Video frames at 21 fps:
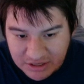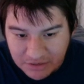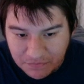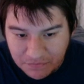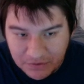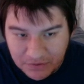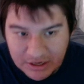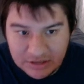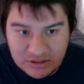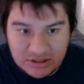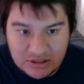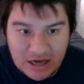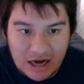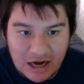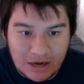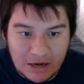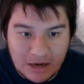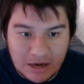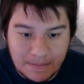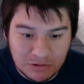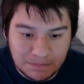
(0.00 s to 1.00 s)
forget to
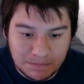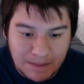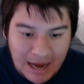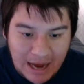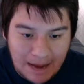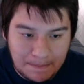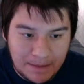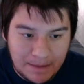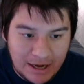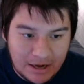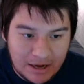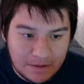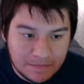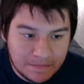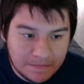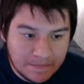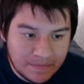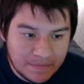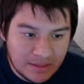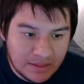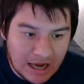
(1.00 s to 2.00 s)
talk about was Batman.
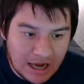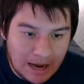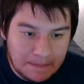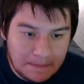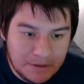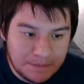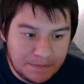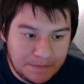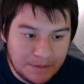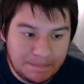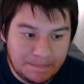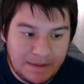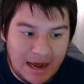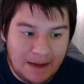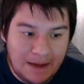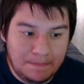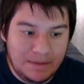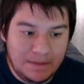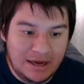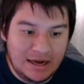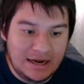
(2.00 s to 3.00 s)
I'm going to put
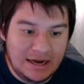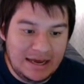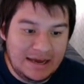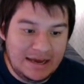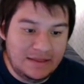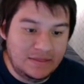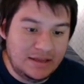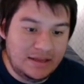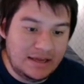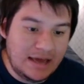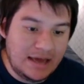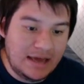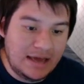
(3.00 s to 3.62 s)
Batman in the...